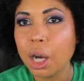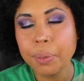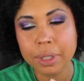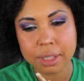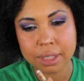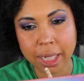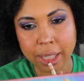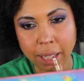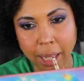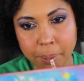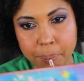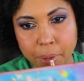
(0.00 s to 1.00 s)
I wouldn't say
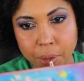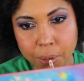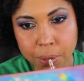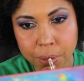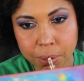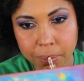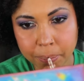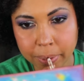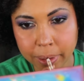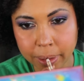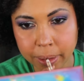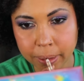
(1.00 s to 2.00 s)
like bold,
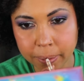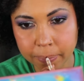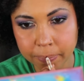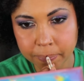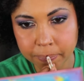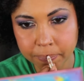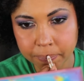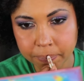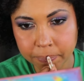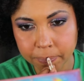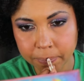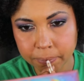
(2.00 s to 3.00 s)
but
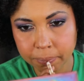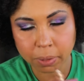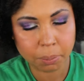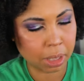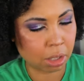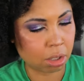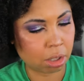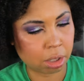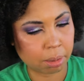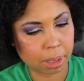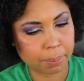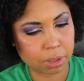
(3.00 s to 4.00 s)
oh my
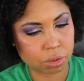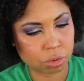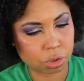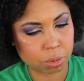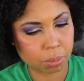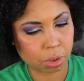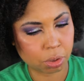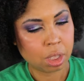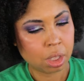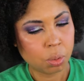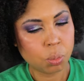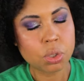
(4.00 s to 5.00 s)
God, my pencil just broke.
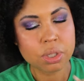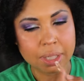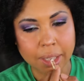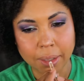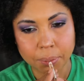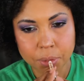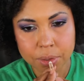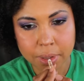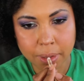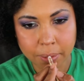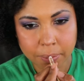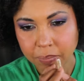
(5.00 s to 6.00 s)
We'll see, we'll see.